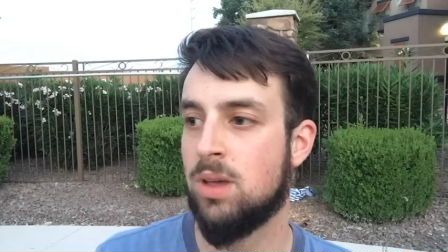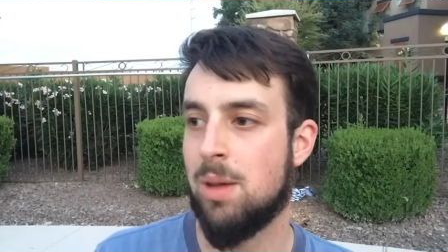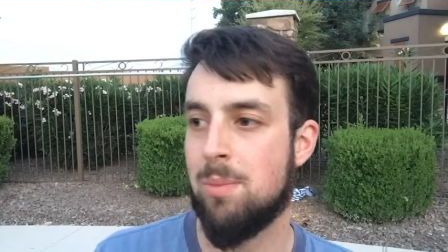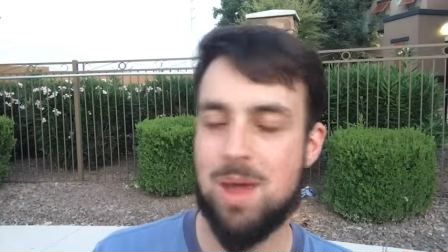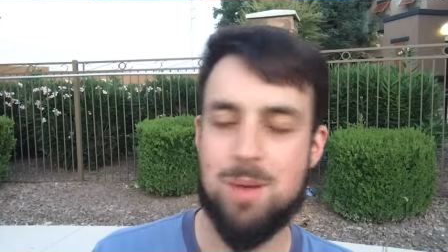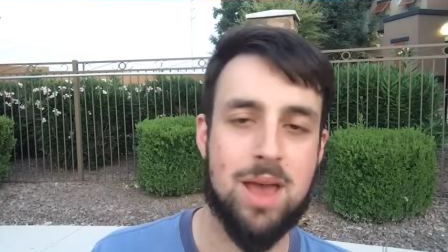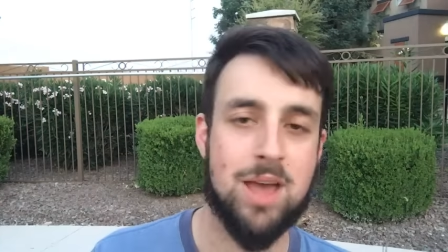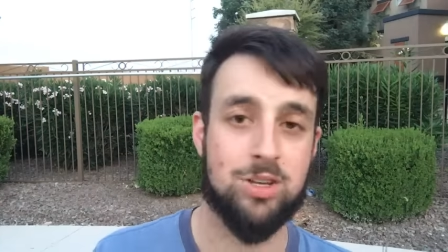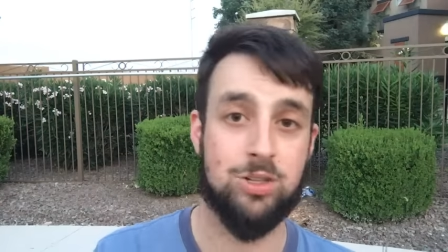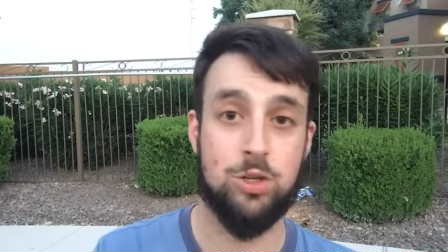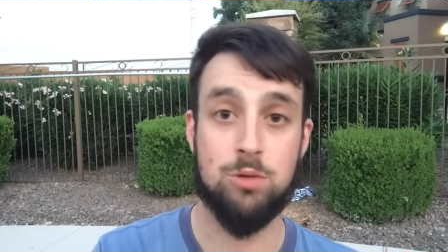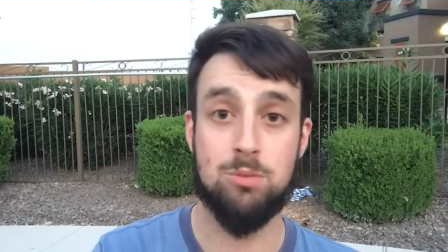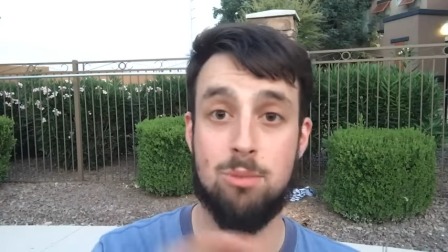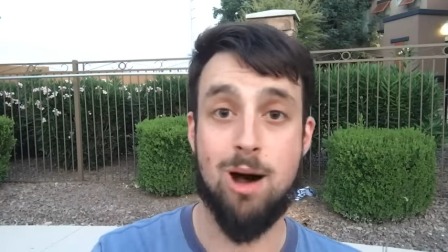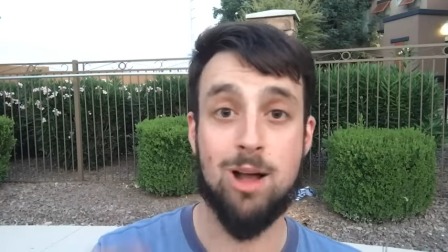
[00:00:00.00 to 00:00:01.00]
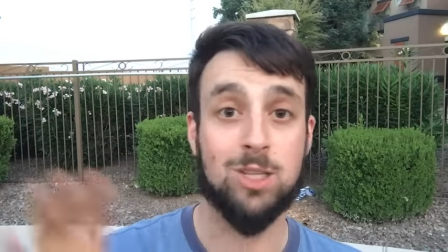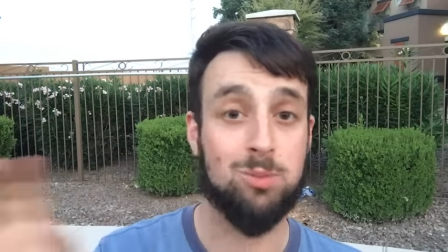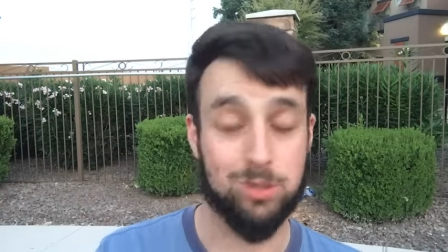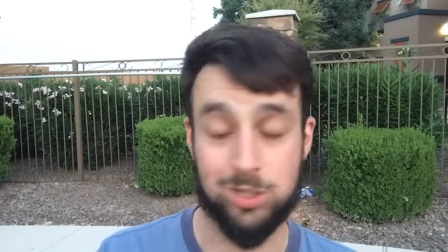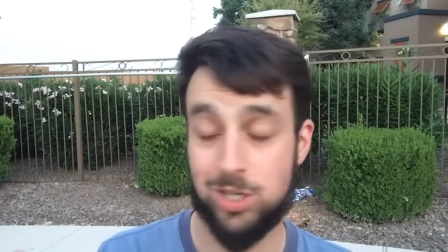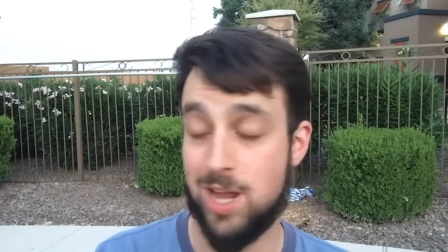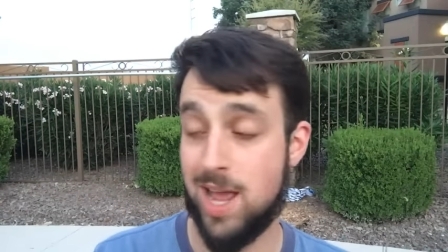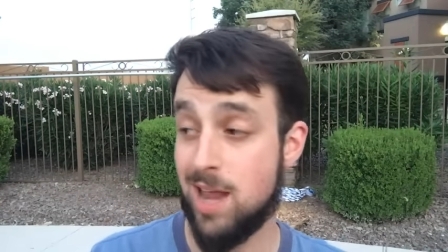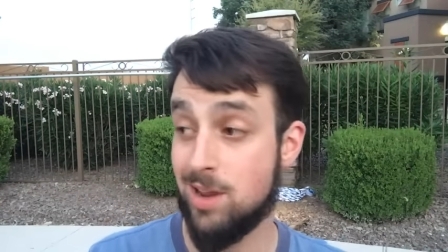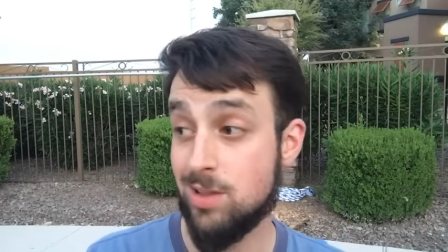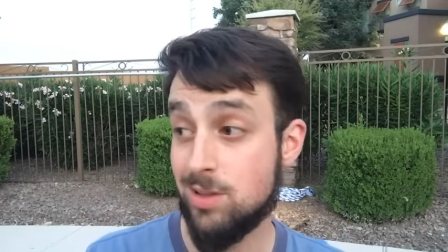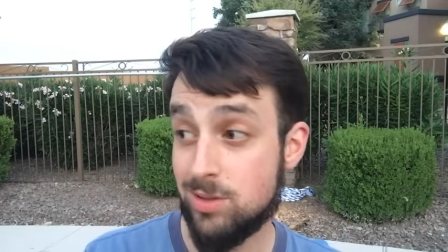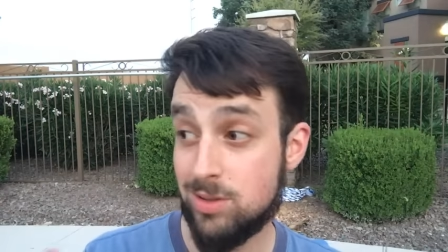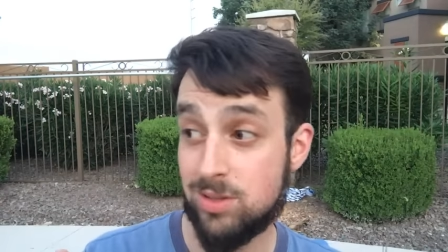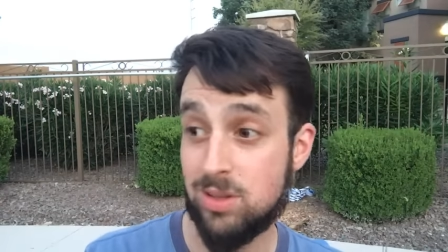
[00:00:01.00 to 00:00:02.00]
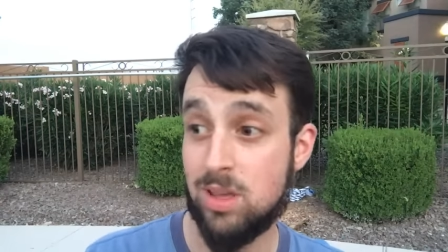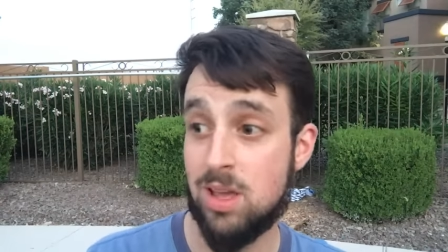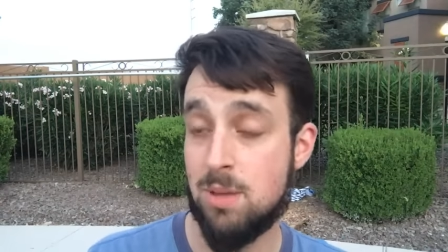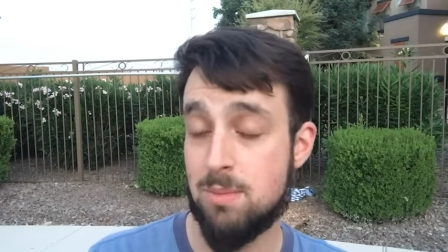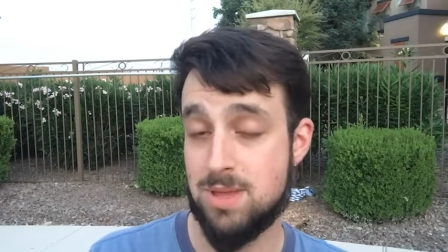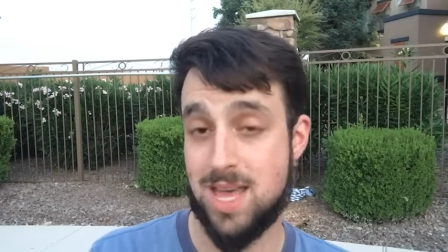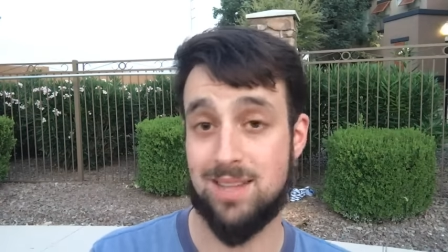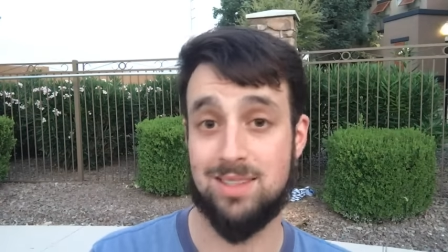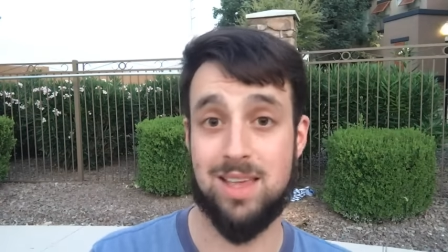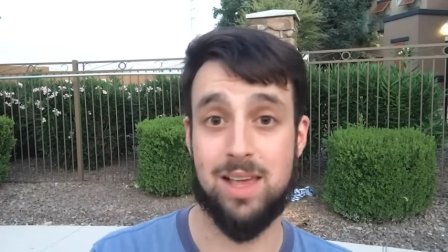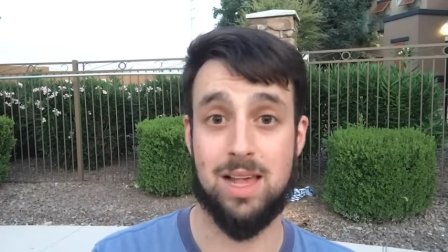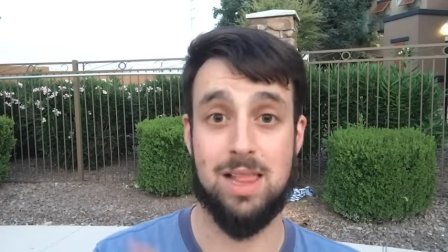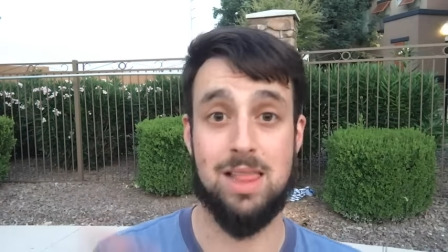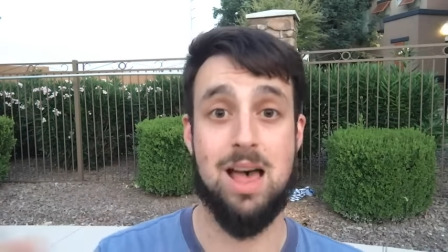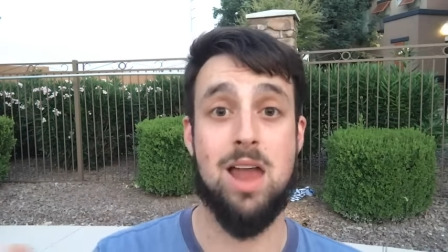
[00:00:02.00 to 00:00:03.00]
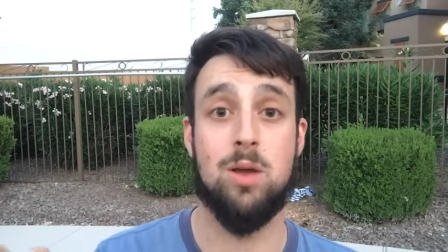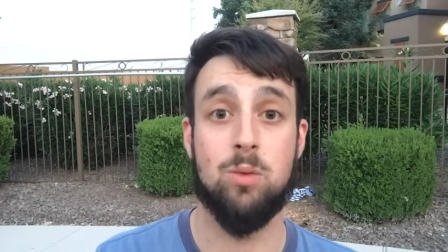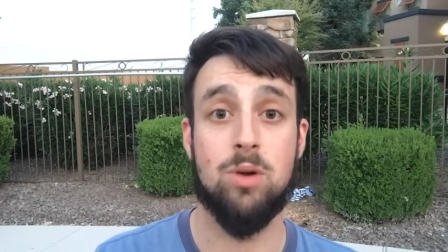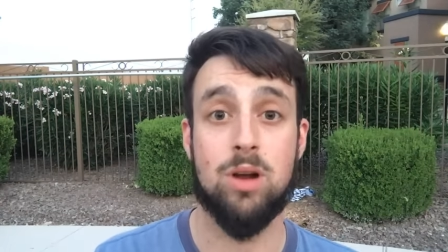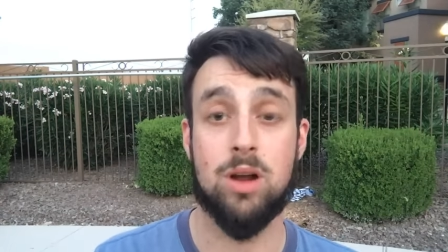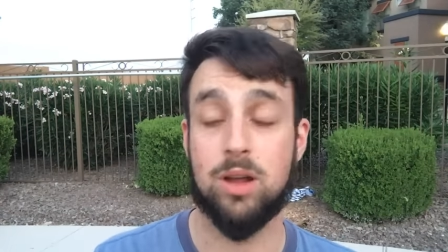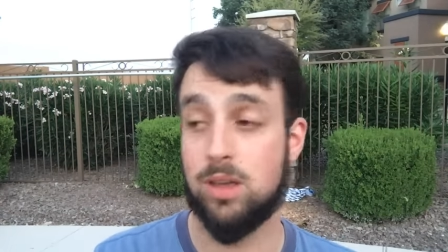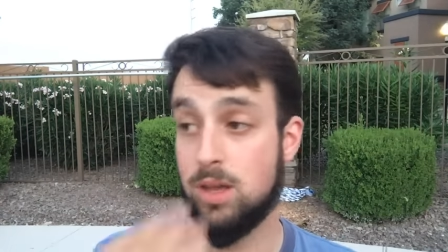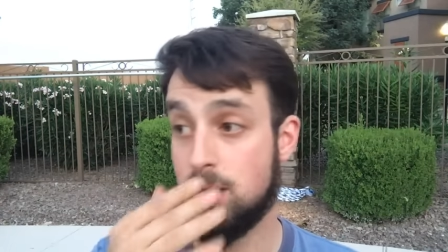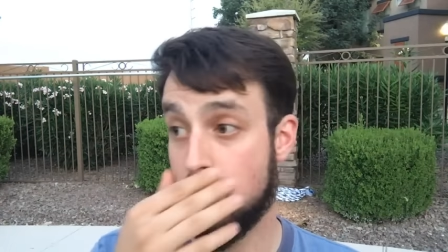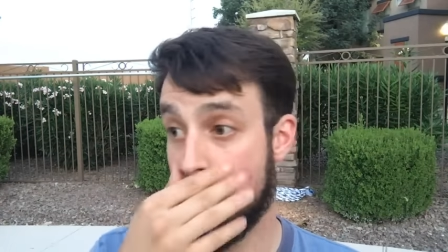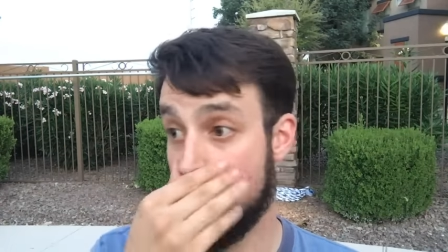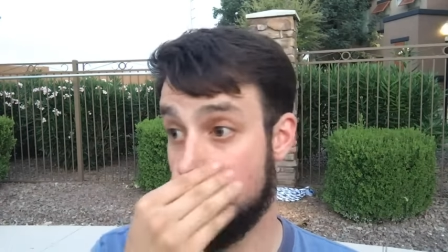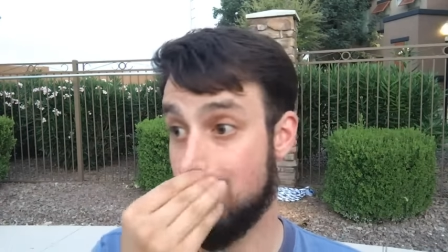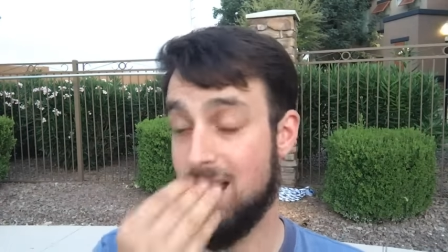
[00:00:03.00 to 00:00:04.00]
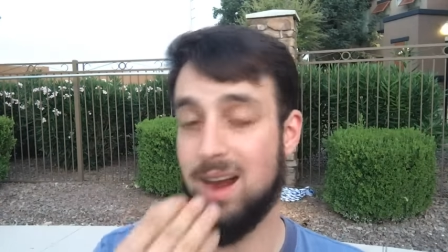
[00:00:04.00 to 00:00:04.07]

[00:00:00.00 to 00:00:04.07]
Maybe I should do multiple channels, but that's like a lot of work, you know?